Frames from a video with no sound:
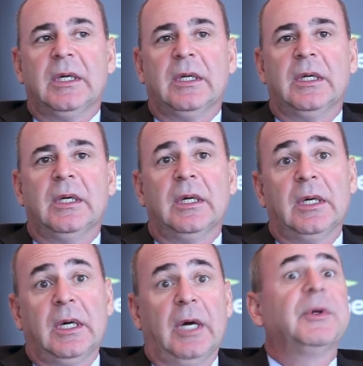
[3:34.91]

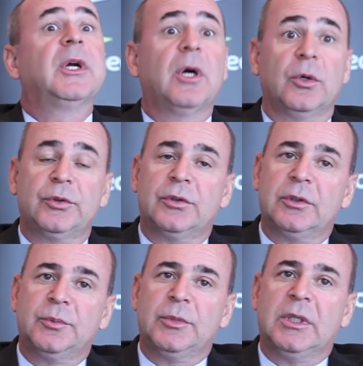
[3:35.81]

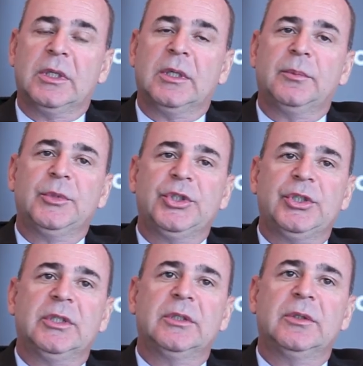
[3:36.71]
Agriculture,
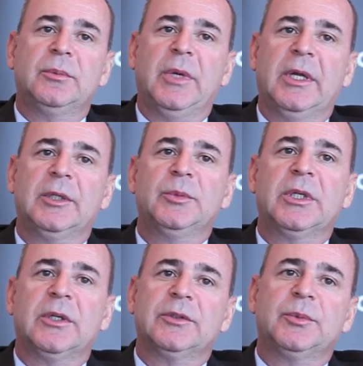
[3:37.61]
machinery mainly,
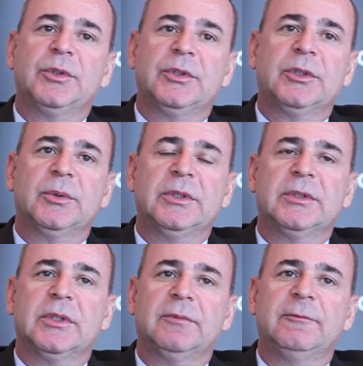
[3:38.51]
because in Brazil
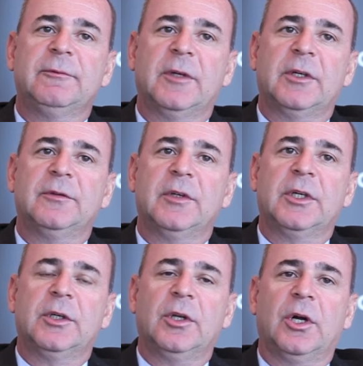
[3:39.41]
it's a very,
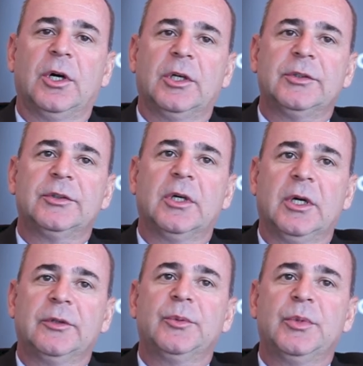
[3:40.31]
very large
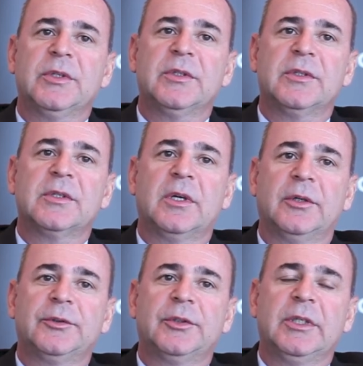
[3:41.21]
agribusiness
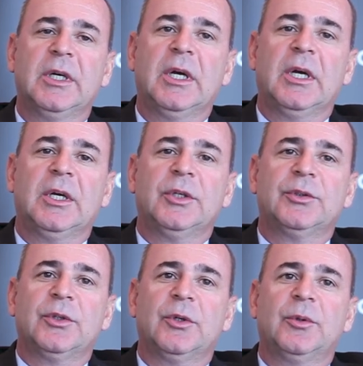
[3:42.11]
country.
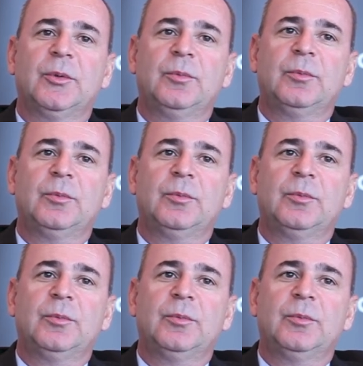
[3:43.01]
So